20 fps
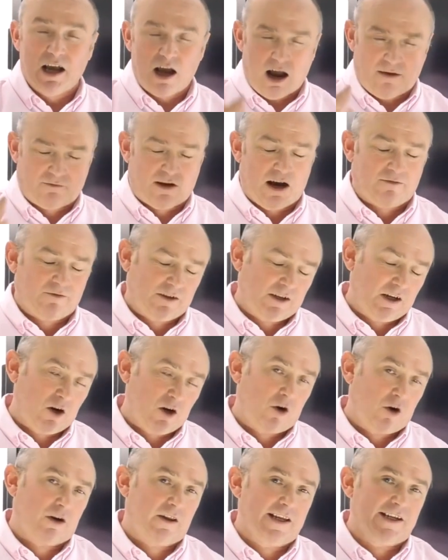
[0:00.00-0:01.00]
I've covered a
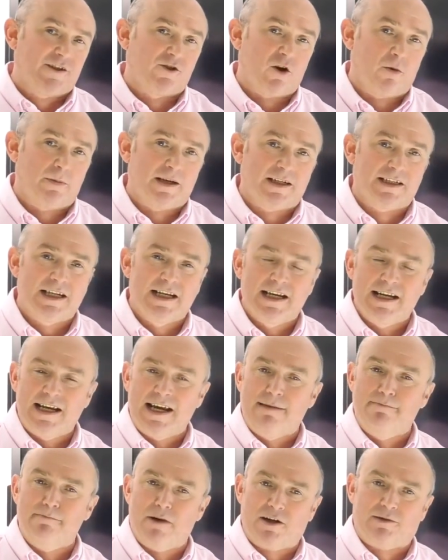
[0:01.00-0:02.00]
lot of these topics
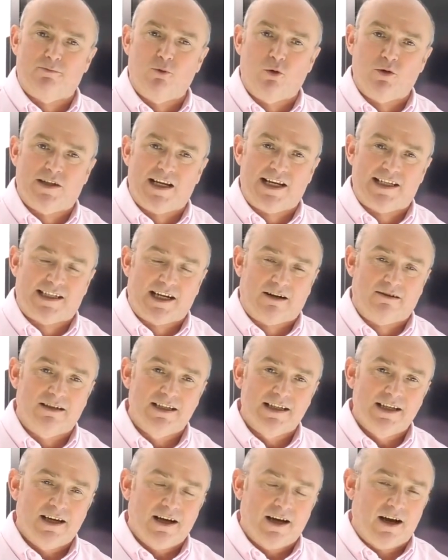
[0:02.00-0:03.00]
in much more detail
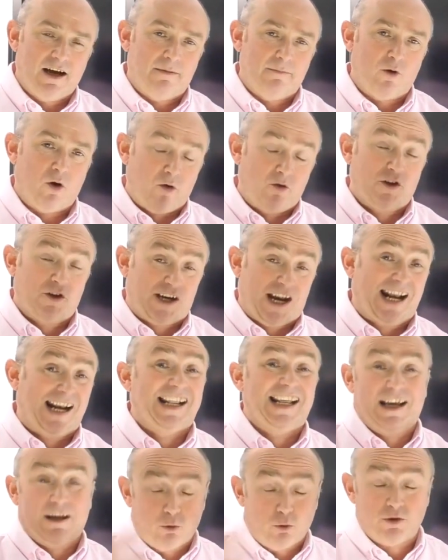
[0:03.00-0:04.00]
on the channel
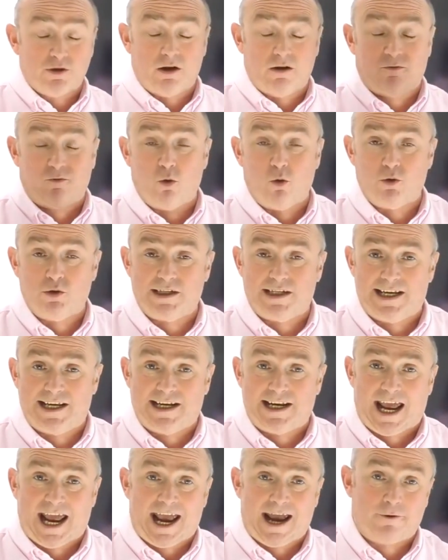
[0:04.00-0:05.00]
here, and also, of course,
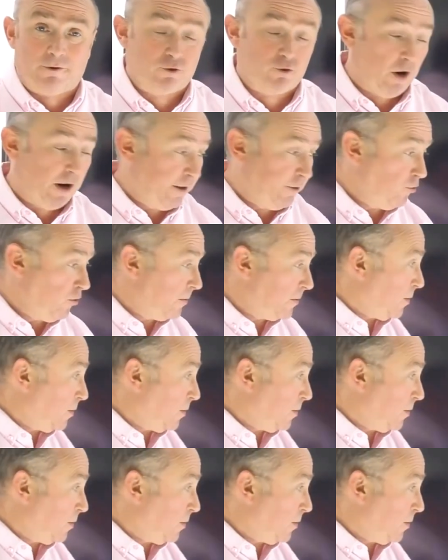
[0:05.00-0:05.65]
in our trading room as